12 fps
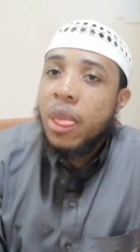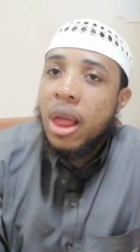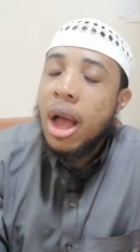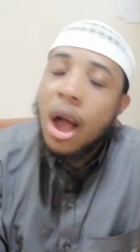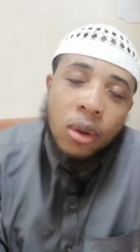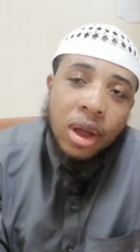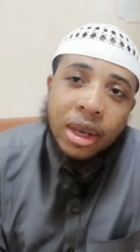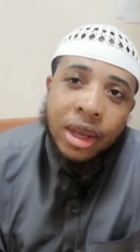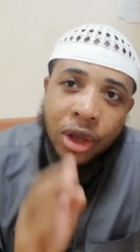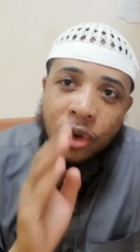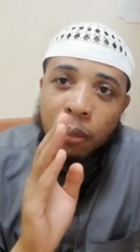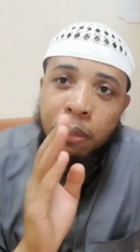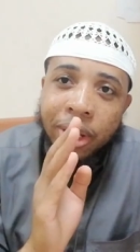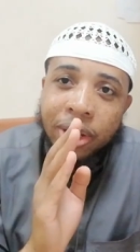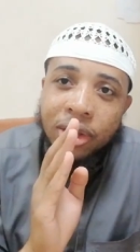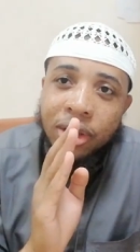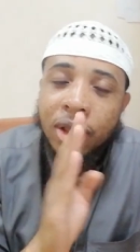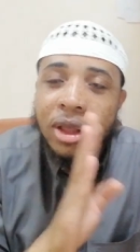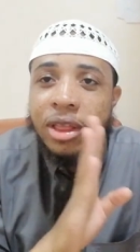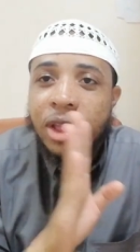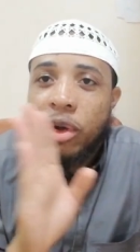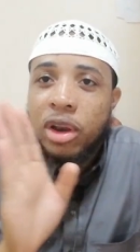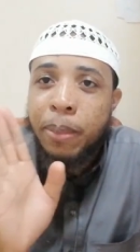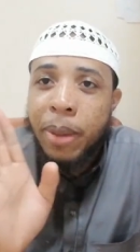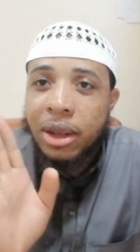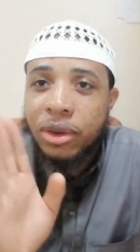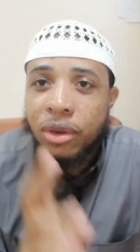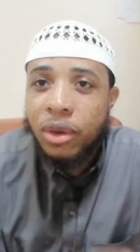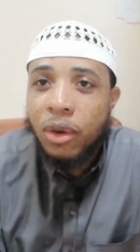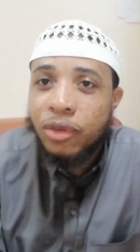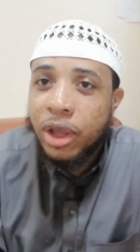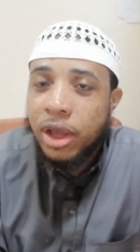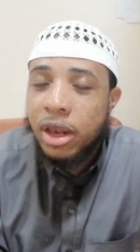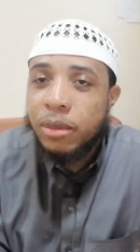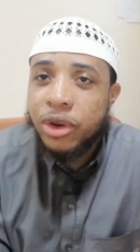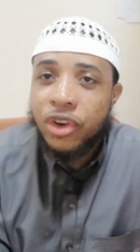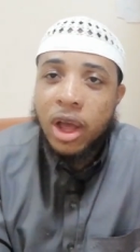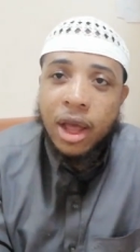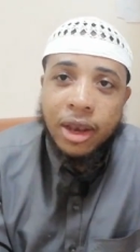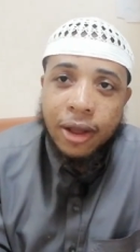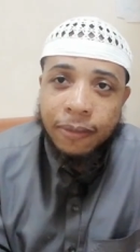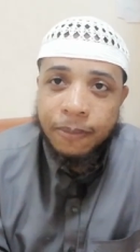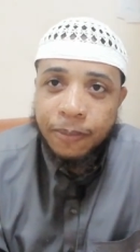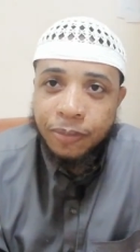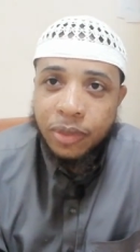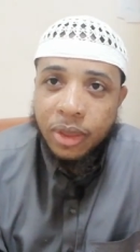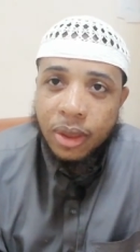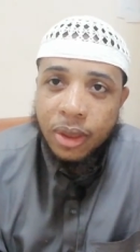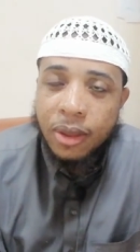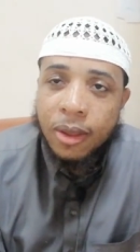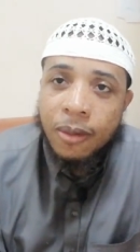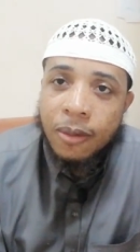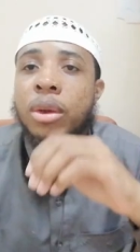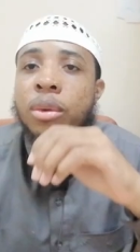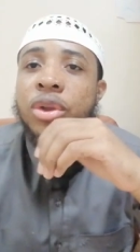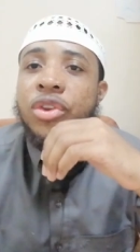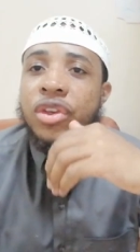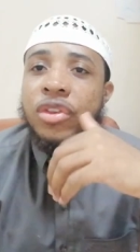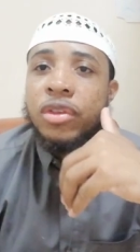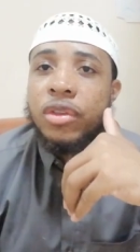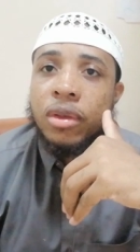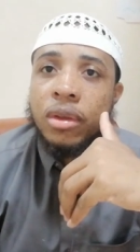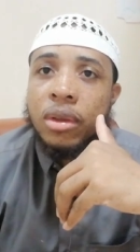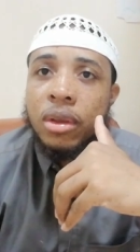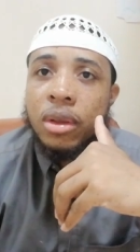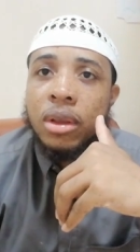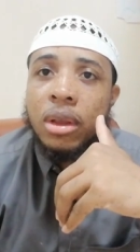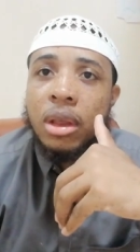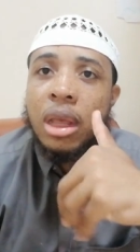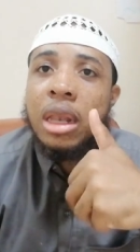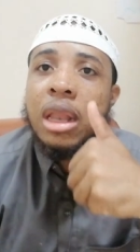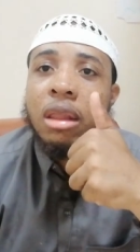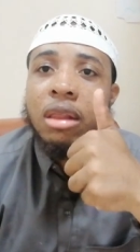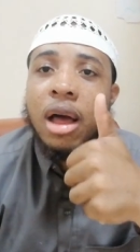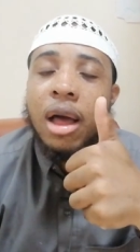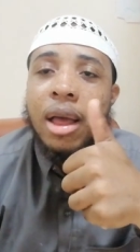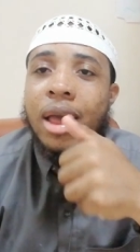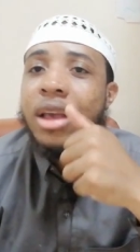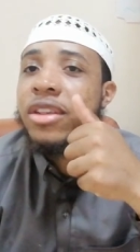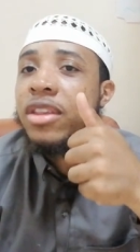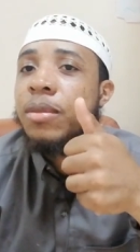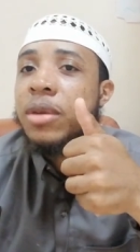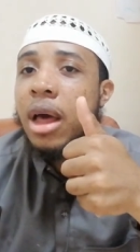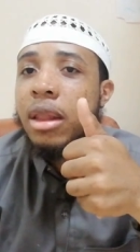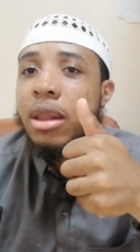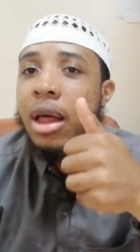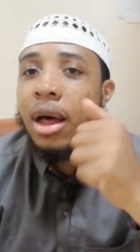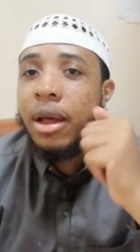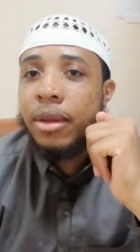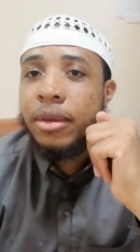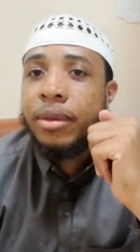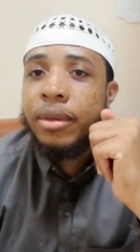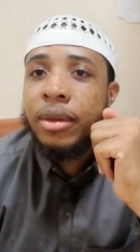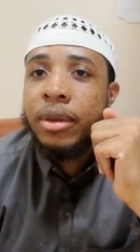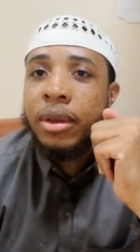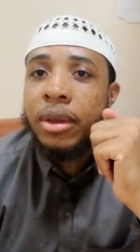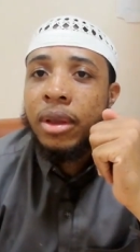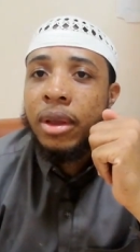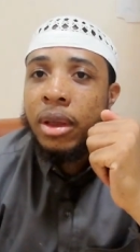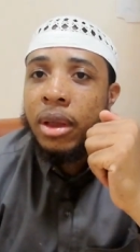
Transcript: Now, how can he complete the other part of the Kalima Shahada, which is Illallah, except Allah?